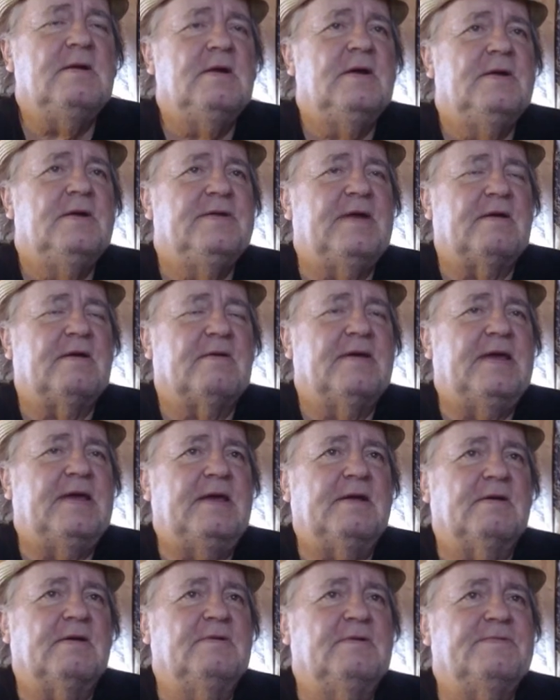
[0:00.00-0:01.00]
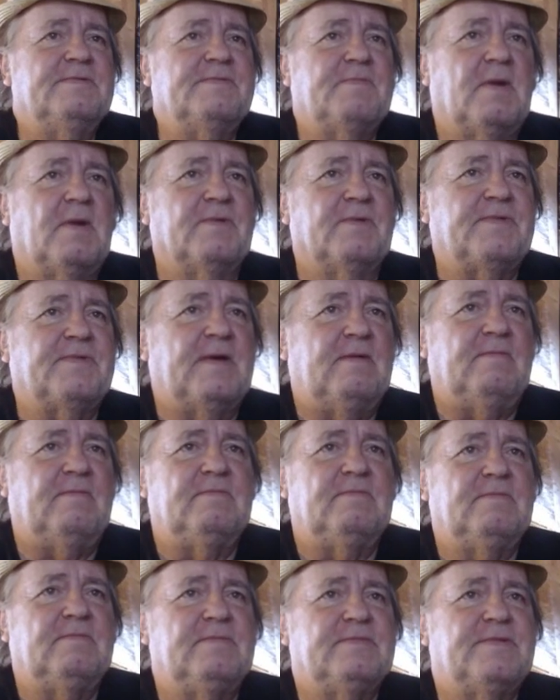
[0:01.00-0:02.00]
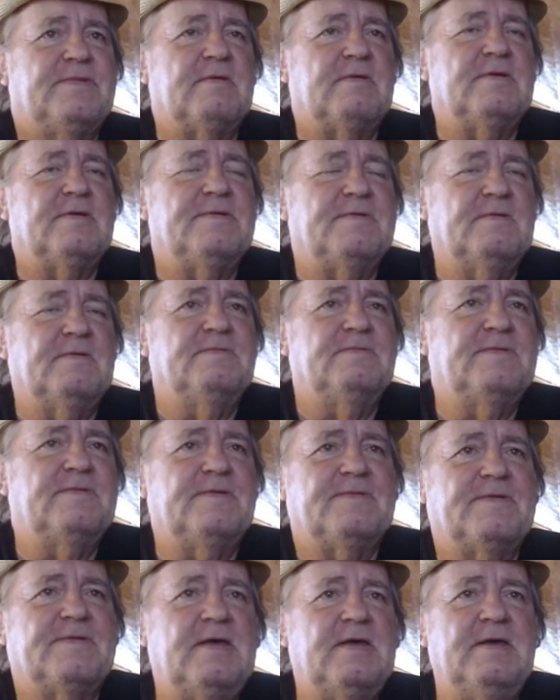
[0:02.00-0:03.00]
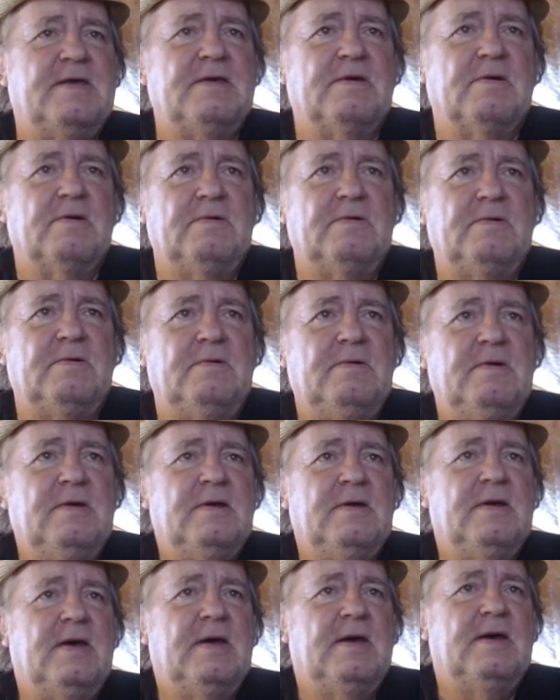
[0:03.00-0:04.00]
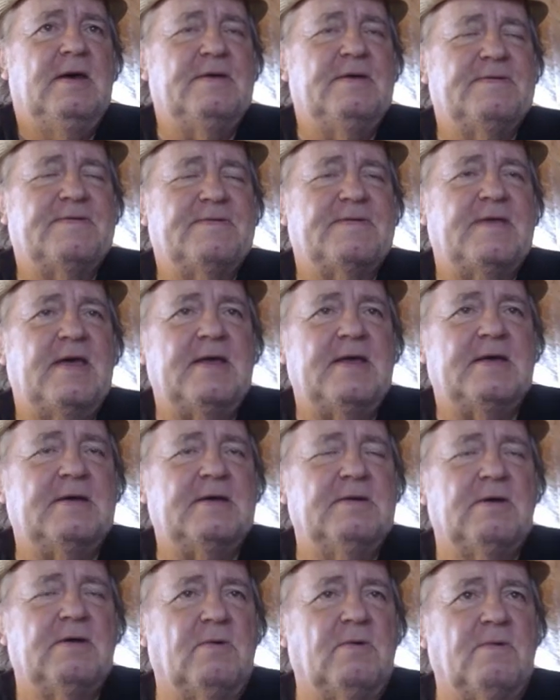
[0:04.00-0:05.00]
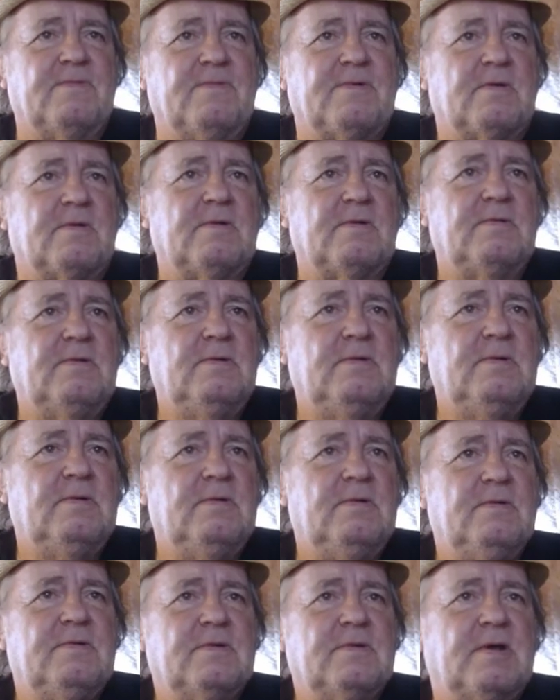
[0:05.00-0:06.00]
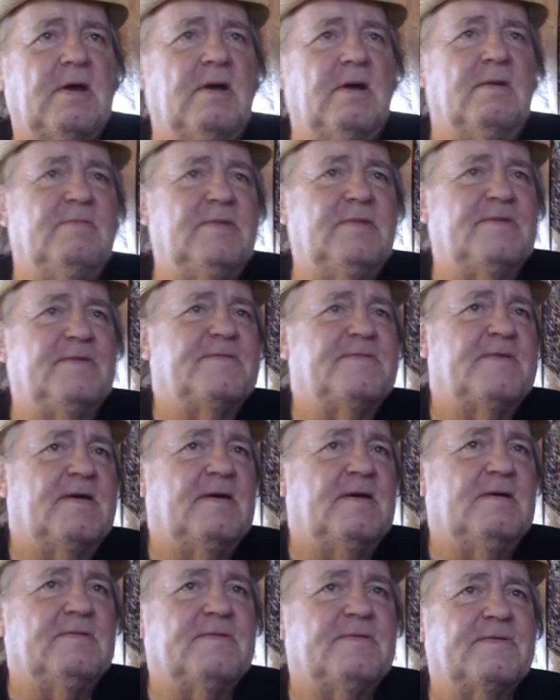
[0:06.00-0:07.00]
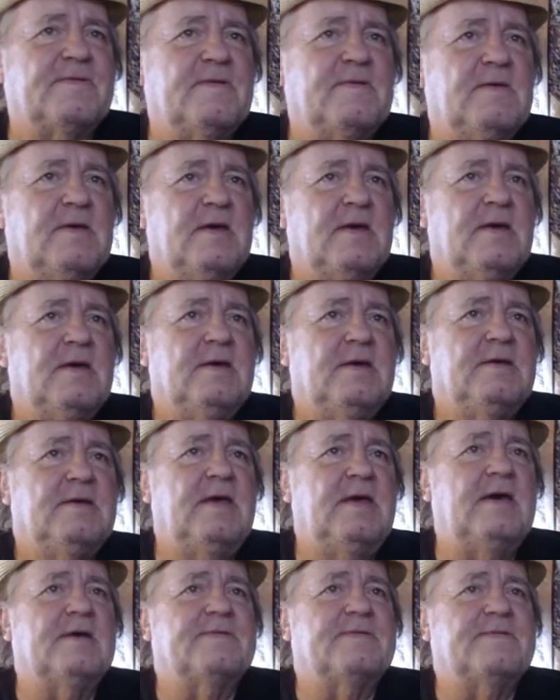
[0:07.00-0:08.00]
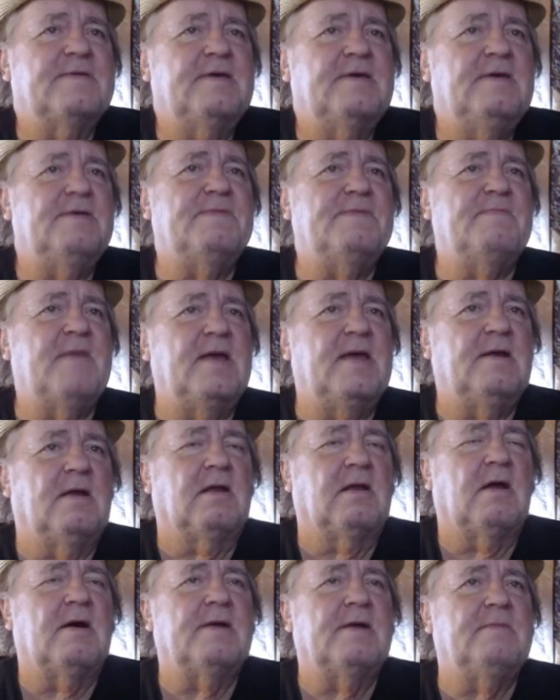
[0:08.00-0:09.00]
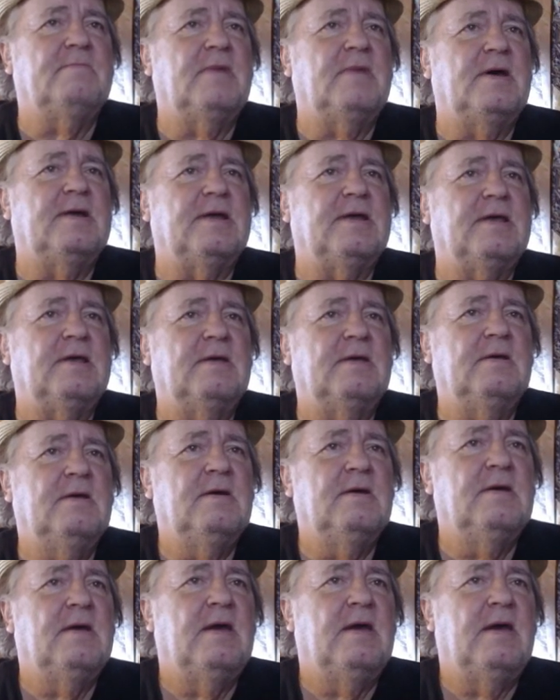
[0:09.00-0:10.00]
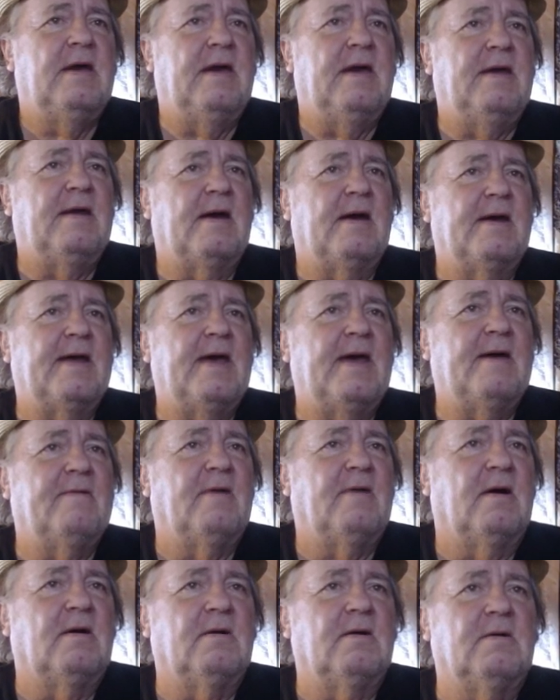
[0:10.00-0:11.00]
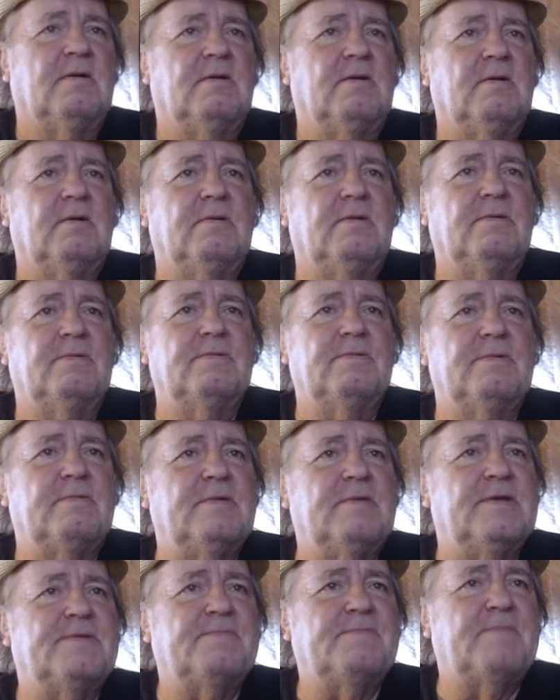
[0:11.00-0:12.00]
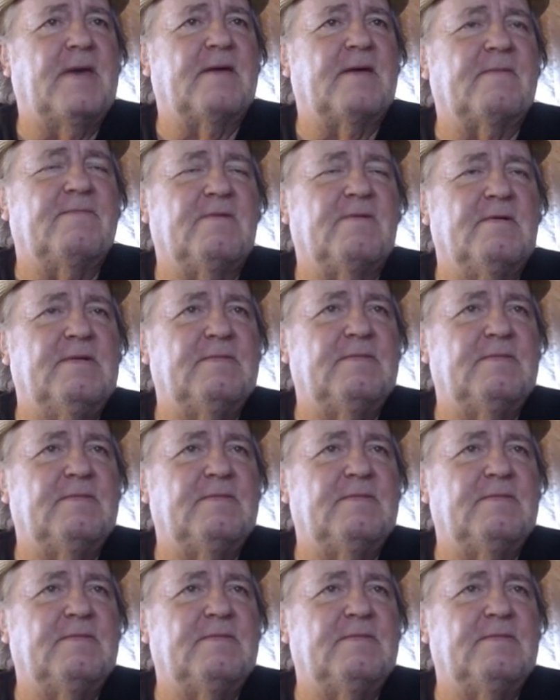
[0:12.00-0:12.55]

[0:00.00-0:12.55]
Their egos, both of them, Jerry Jones's ego has taken over common sense. Yes, he's made a lot of money, and I have all the respect for him